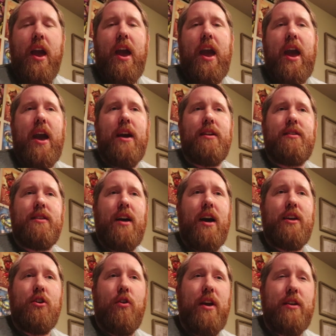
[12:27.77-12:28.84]
and
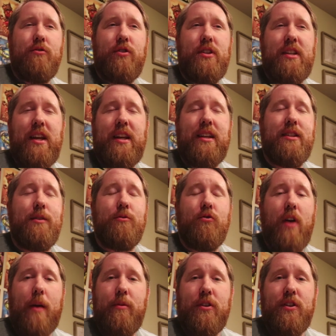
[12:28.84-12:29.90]
you're interested in
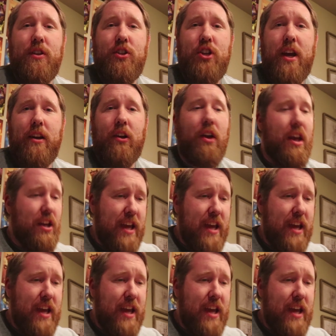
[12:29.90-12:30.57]
subscribing to the channel,